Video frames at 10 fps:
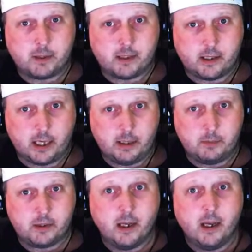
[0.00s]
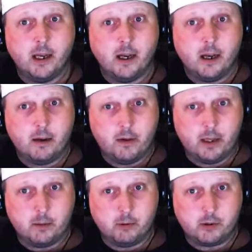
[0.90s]
types
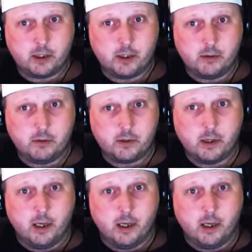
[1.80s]
available to use.